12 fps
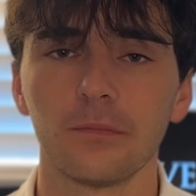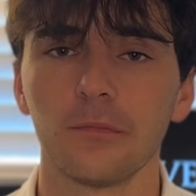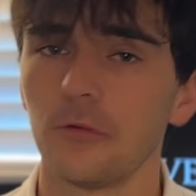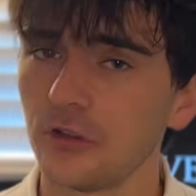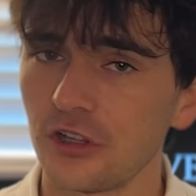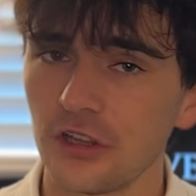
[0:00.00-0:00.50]

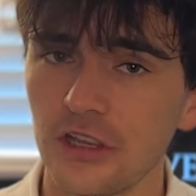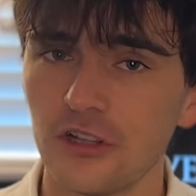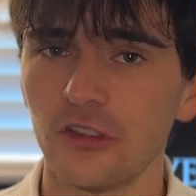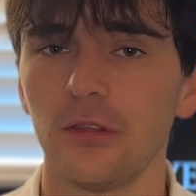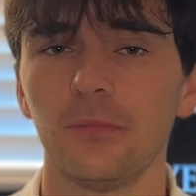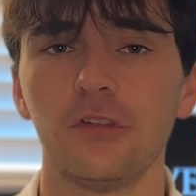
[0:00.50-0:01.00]
which
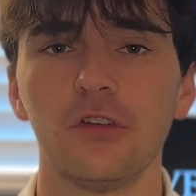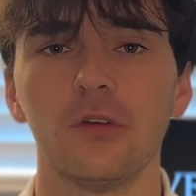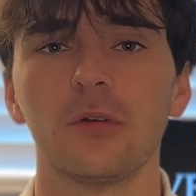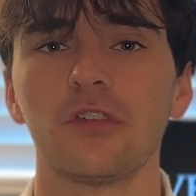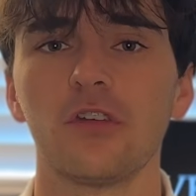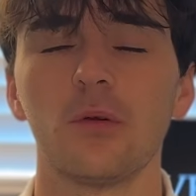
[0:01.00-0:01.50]
each of them
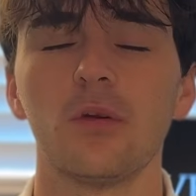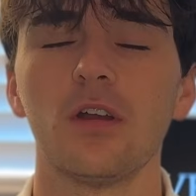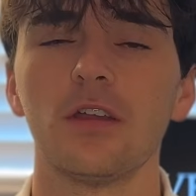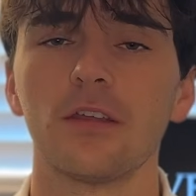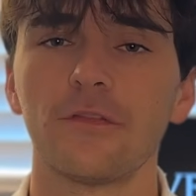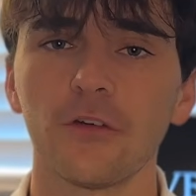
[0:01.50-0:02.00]
too. So the